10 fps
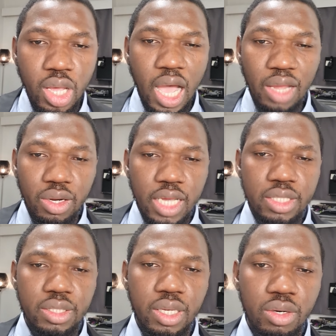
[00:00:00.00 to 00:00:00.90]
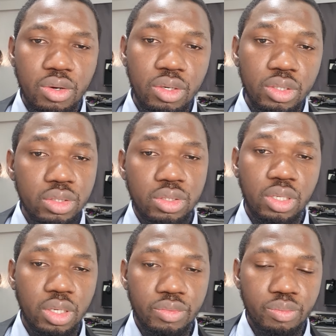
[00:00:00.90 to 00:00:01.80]
Another scenario is
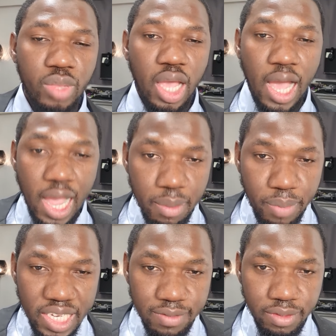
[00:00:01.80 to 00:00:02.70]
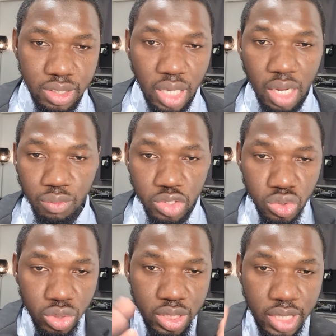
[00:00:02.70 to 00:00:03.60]
high pass filter, in which
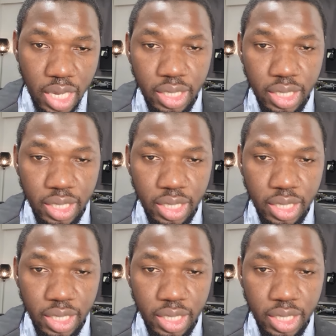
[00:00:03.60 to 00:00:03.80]
you design